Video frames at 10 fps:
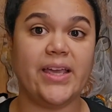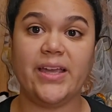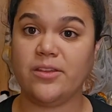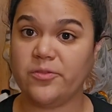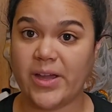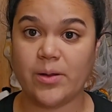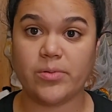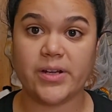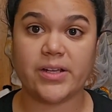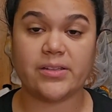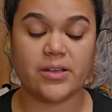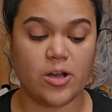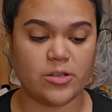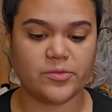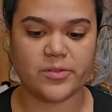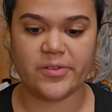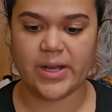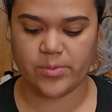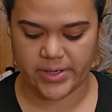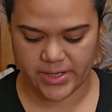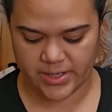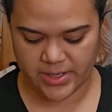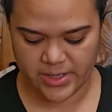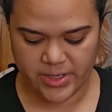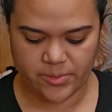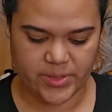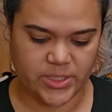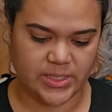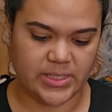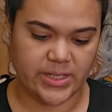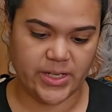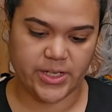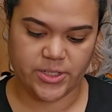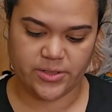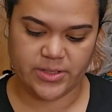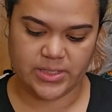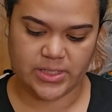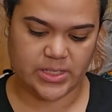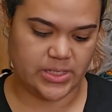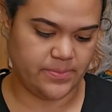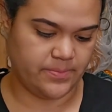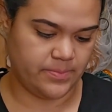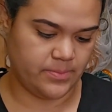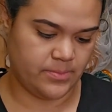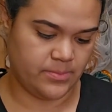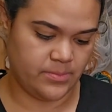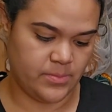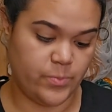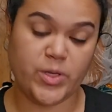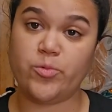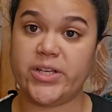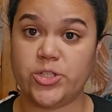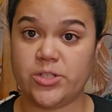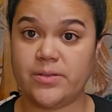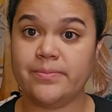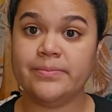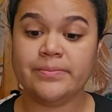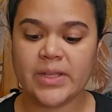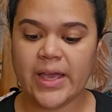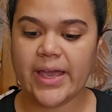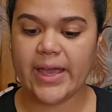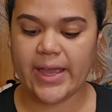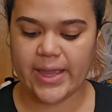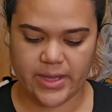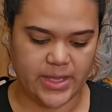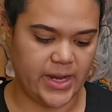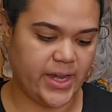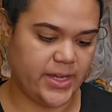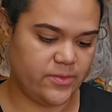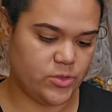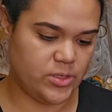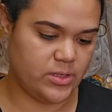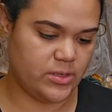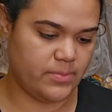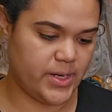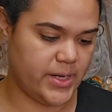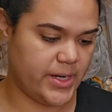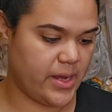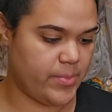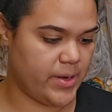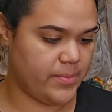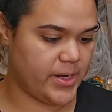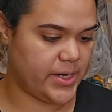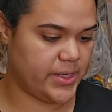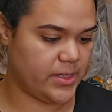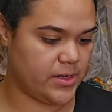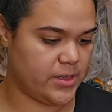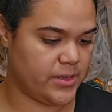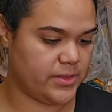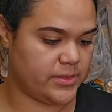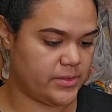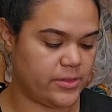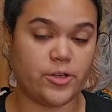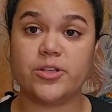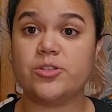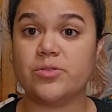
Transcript: and the fabric, the called for fabric, which is the Under the Sea Bewitched. And I did mine, I bought mine on 32